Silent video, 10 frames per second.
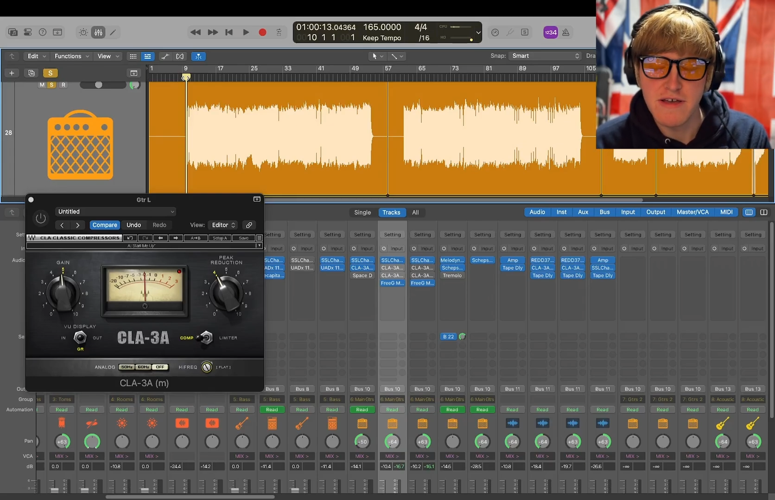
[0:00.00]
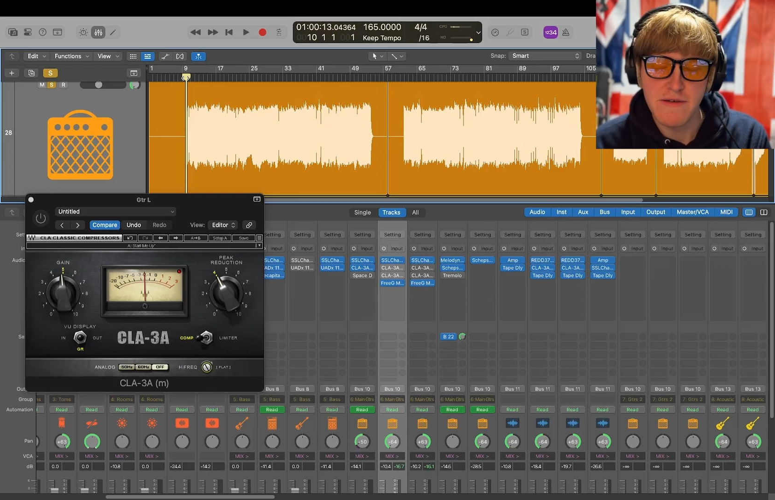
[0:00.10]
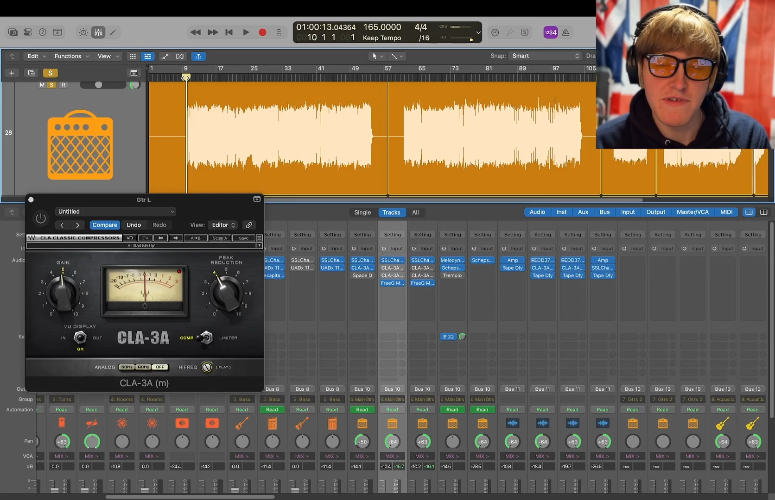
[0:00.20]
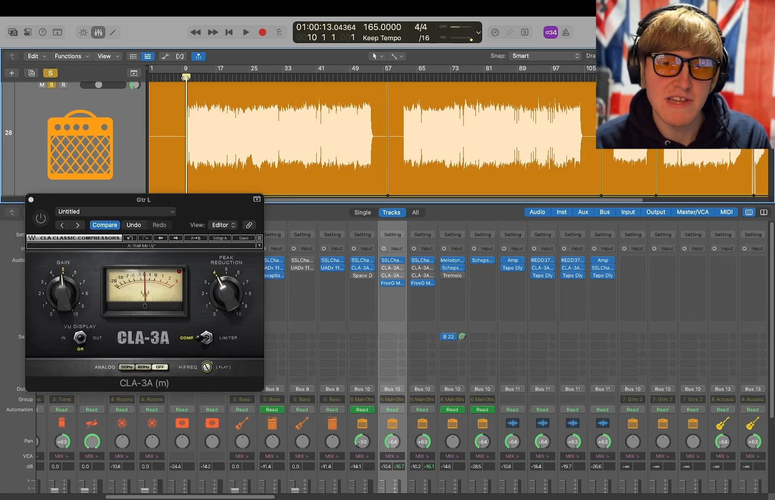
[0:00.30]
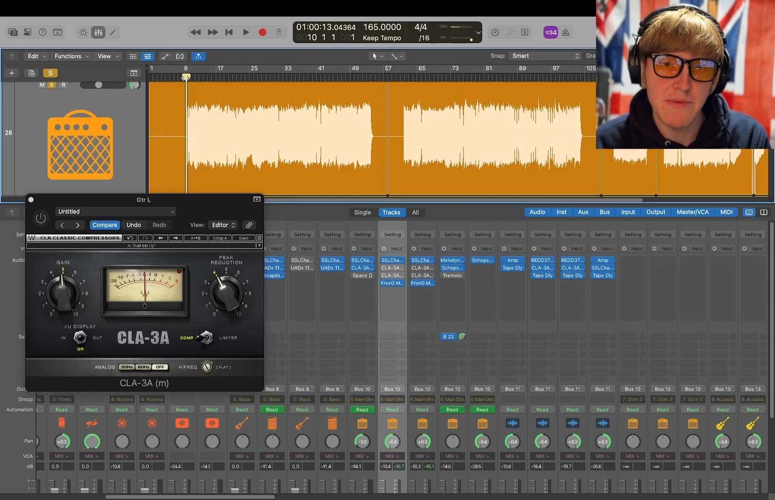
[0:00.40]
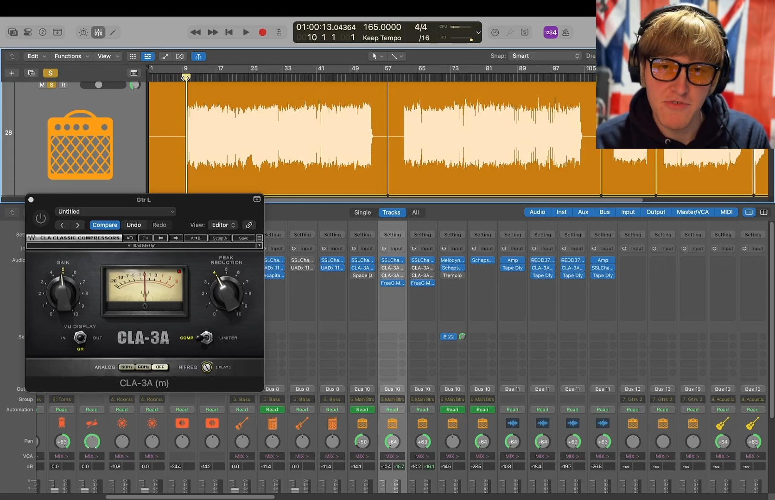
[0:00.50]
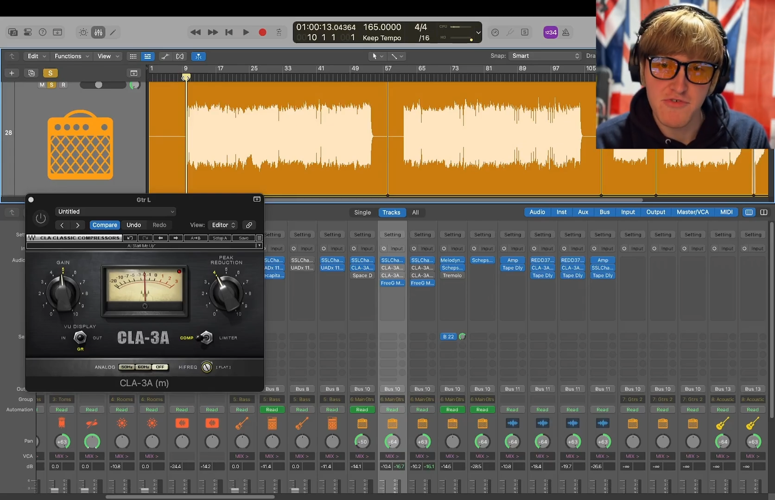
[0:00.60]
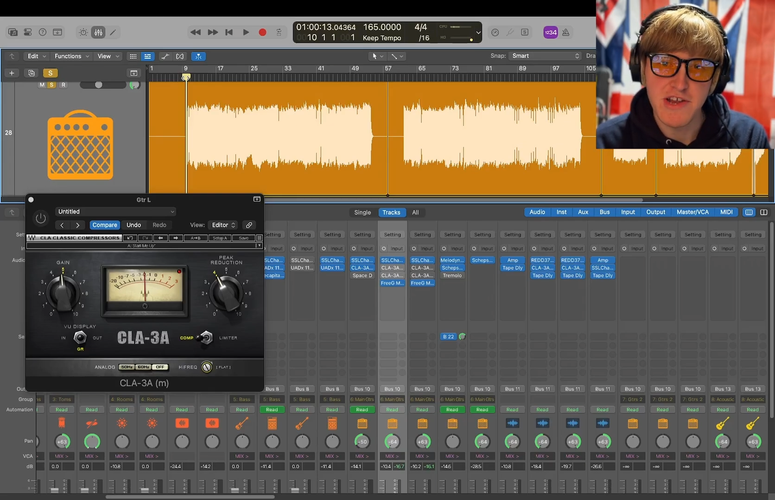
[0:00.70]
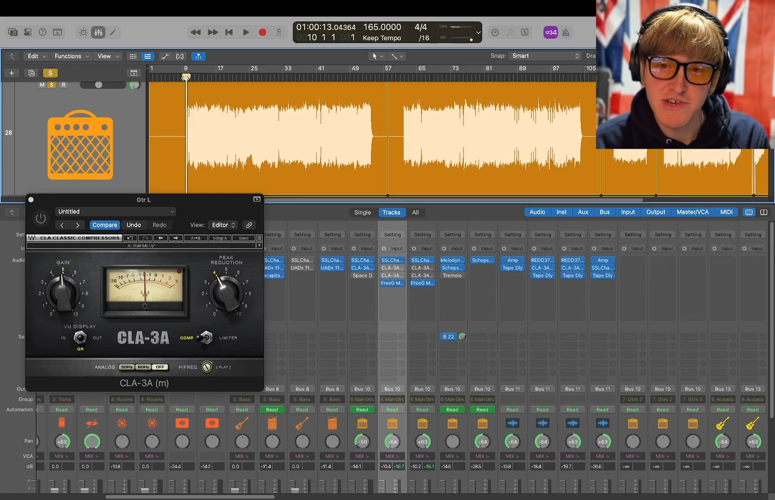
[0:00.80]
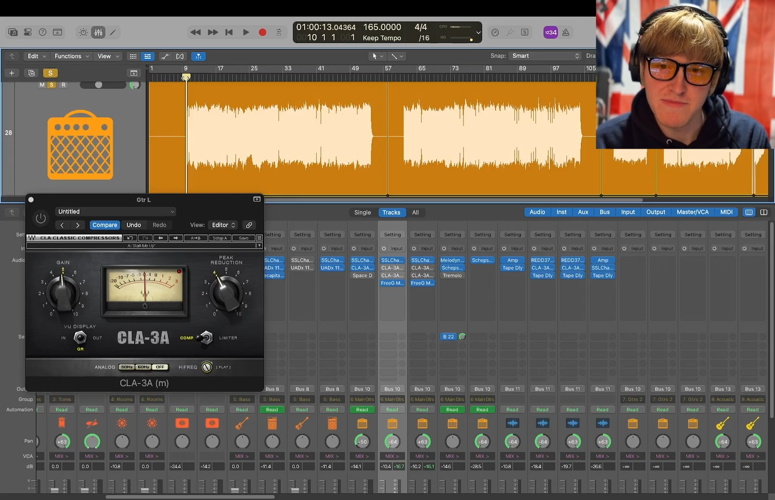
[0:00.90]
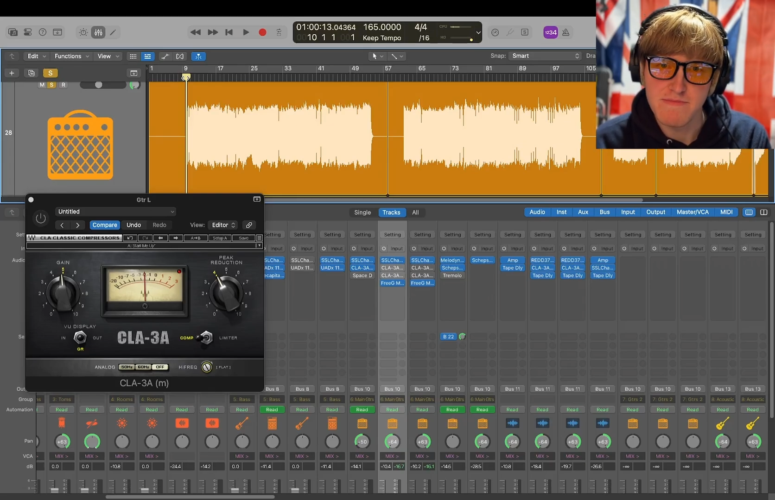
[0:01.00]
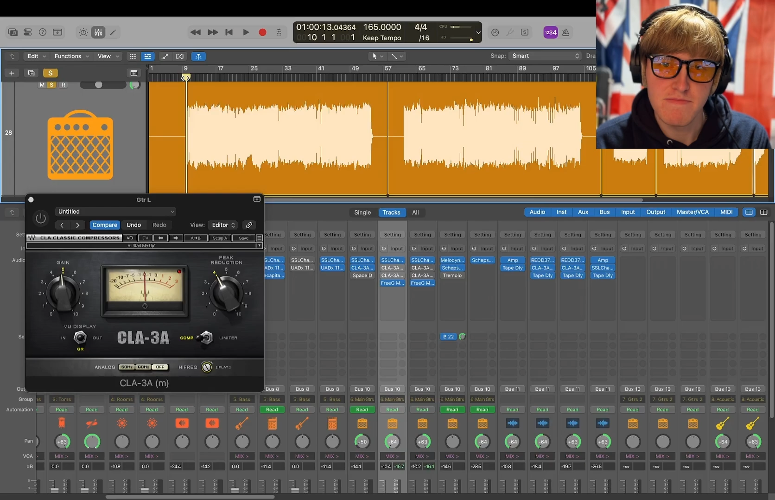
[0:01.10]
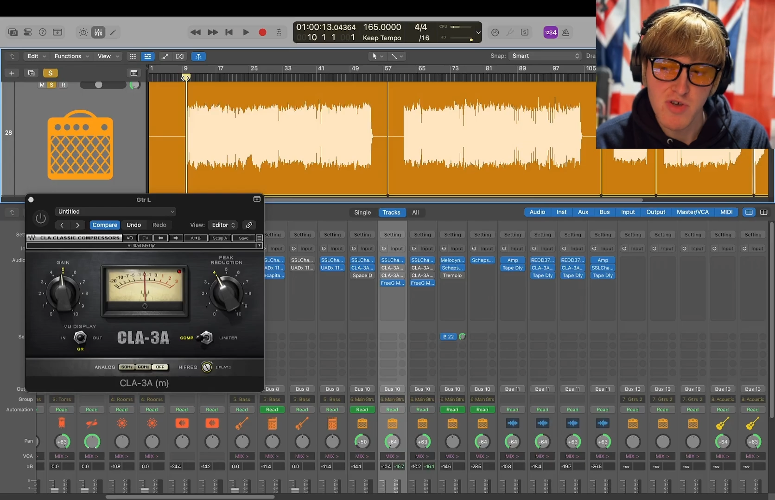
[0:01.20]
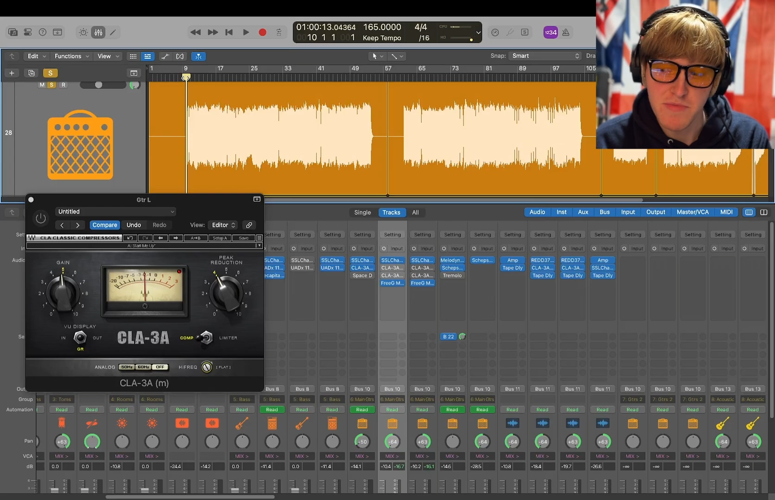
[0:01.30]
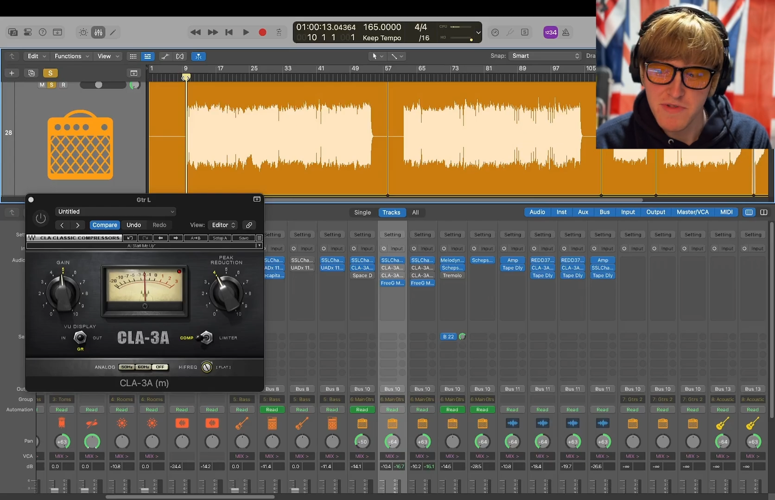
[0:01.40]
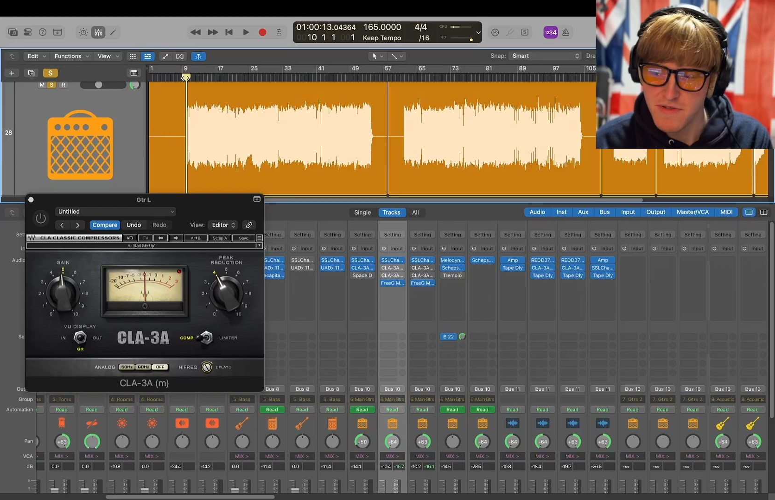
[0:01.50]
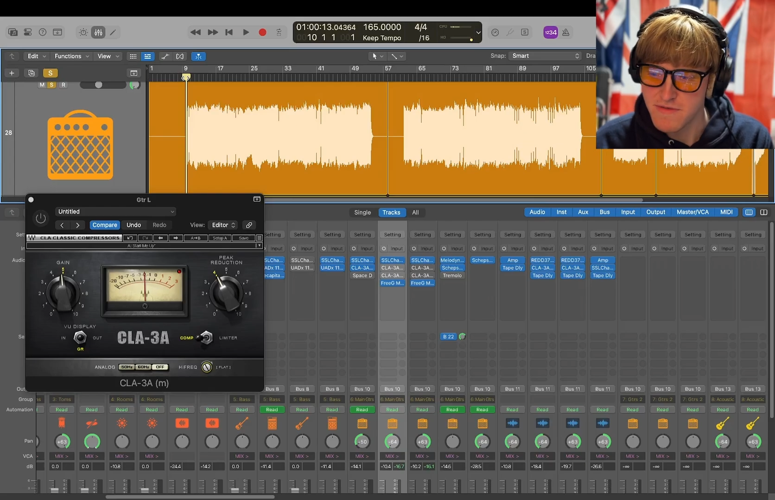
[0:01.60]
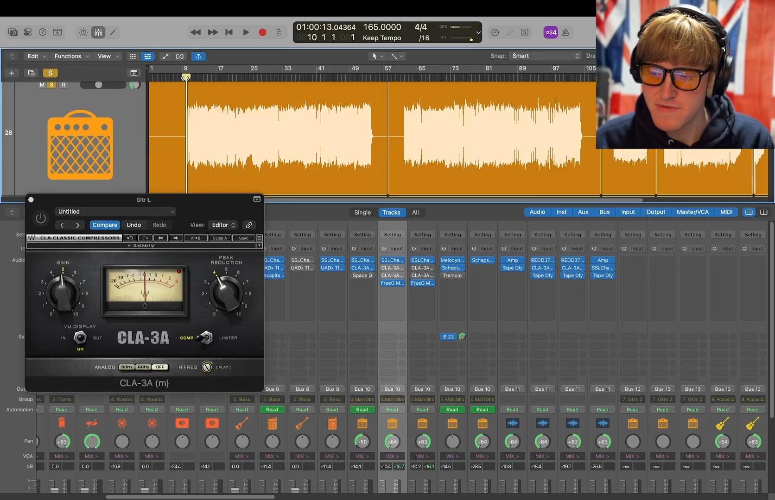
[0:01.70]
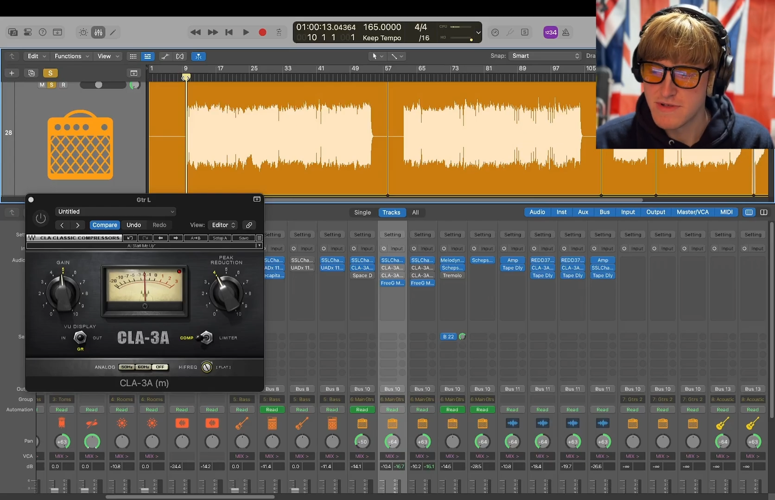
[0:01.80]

for demonstration purposes.